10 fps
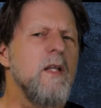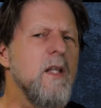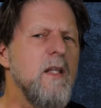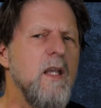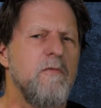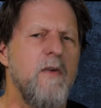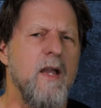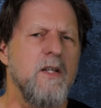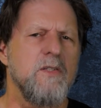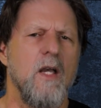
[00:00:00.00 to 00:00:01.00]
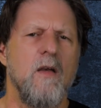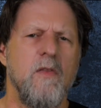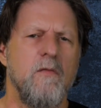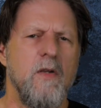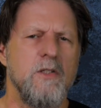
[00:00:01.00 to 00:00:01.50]
into the effects of
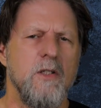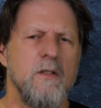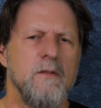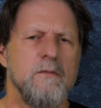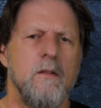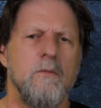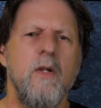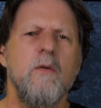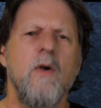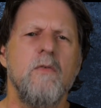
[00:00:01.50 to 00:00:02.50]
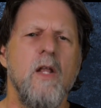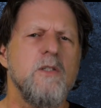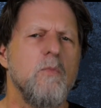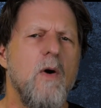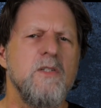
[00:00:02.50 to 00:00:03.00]
the vision. Read
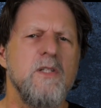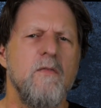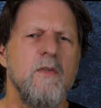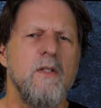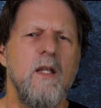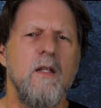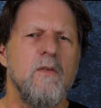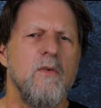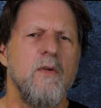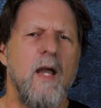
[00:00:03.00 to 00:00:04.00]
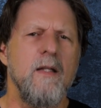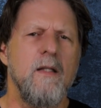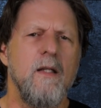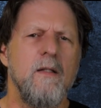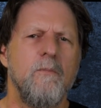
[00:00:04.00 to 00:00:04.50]
Revelation 1:17 through
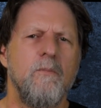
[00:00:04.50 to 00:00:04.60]
19.